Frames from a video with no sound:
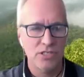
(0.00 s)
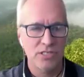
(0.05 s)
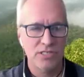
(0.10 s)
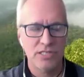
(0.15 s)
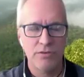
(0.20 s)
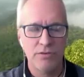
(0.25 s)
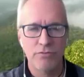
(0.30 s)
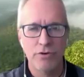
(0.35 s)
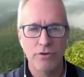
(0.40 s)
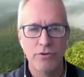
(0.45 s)

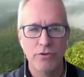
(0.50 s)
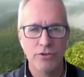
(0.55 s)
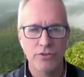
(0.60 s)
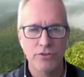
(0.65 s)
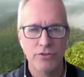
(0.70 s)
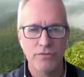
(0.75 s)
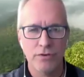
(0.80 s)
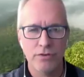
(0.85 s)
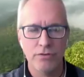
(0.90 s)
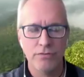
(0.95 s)
several years
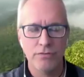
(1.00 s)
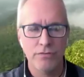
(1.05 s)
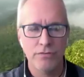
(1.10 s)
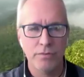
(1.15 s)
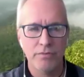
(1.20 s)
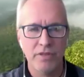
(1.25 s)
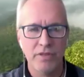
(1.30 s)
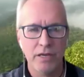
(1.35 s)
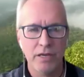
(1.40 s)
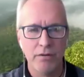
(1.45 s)
for you
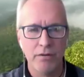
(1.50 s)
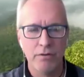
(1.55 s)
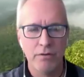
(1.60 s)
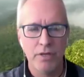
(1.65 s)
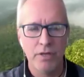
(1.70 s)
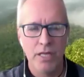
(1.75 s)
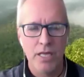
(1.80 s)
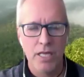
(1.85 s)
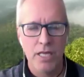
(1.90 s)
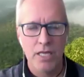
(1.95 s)
from now.
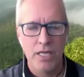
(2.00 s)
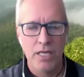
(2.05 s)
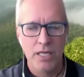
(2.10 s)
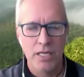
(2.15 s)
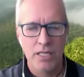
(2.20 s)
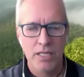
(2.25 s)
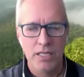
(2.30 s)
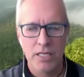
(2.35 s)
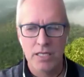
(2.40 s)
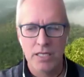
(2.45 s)
Mm-hmm.
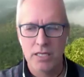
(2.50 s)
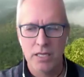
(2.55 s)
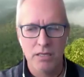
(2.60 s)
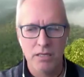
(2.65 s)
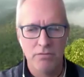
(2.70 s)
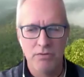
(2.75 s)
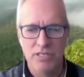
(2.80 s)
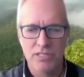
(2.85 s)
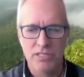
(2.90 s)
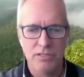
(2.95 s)
And I
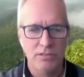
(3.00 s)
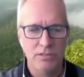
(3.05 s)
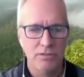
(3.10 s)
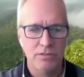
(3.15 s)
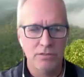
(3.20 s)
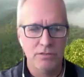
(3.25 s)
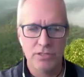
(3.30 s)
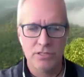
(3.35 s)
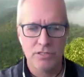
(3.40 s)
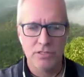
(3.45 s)
was
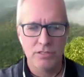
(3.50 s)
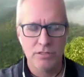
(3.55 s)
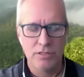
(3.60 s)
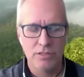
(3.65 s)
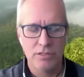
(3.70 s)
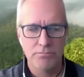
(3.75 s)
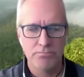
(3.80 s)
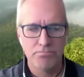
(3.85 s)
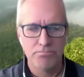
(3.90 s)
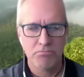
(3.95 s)
just
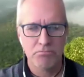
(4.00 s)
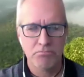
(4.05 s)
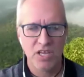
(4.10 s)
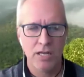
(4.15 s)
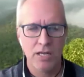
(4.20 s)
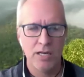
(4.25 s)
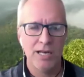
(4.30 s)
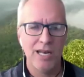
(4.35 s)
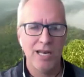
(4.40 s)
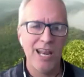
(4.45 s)

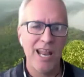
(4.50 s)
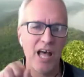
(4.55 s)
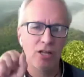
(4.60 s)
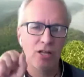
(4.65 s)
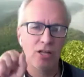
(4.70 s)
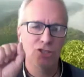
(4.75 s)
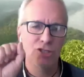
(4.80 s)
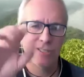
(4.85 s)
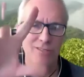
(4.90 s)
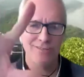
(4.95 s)

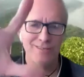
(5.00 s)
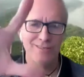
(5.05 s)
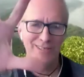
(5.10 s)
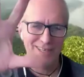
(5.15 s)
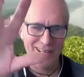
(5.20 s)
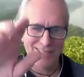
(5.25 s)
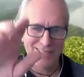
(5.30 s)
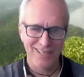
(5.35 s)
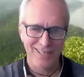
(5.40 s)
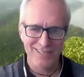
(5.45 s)
launched like
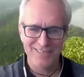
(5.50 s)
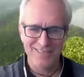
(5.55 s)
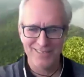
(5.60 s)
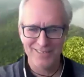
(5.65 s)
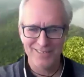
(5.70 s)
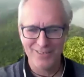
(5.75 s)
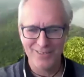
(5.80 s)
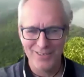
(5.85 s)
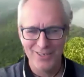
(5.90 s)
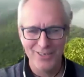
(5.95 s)
that in
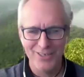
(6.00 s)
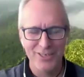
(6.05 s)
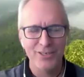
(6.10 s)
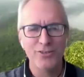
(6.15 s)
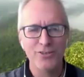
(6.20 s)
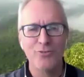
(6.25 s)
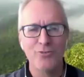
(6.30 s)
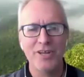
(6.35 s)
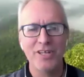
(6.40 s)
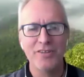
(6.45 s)
a
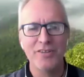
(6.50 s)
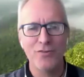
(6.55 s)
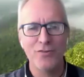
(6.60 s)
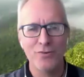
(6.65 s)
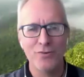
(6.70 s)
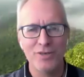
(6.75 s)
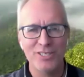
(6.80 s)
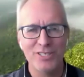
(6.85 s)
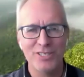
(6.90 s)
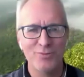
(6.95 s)

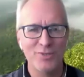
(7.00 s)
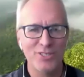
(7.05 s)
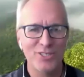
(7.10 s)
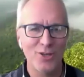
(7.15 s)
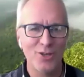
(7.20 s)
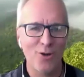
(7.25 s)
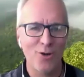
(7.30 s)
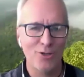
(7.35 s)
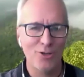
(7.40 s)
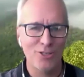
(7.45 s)
rainforest with
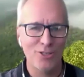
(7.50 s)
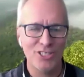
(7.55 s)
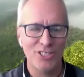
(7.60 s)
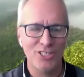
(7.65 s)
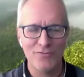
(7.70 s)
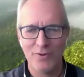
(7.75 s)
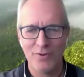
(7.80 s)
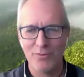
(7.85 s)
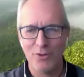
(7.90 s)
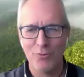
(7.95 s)
zoologists
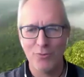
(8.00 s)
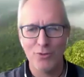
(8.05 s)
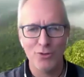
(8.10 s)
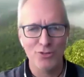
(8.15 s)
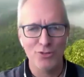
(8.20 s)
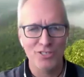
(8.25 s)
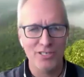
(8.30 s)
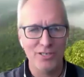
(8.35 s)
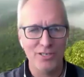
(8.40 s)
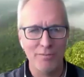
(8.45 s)
from the
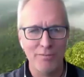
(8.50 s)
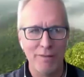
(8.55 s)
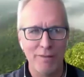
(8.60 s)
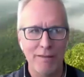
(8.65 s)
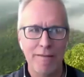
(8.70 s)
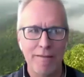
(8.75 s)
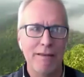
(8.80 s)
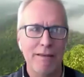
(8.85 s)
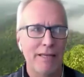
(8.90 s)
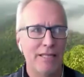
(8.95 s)
museum,
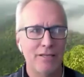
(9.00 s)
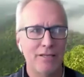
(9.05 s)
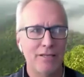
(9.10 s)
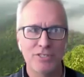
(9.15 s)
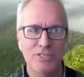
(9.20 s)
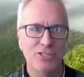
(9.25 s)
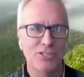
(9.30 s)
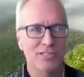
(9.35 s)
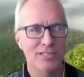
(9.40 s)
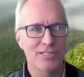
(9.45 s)
and I was
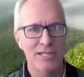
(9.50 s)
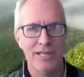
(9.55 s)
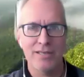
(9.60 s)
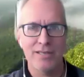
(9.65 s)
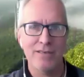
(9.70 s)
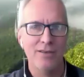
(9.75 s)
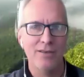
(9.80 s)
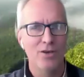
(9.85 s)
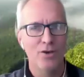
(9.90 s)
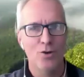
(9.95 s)
just like,
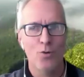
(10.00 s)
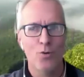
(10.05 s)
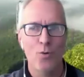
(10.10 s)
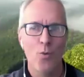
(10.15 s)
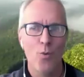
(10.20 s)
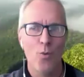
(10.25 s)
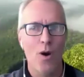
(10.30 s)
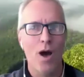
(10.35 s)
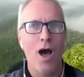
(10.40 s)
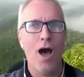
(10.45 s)

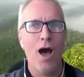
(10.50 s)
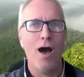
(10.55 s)
wow,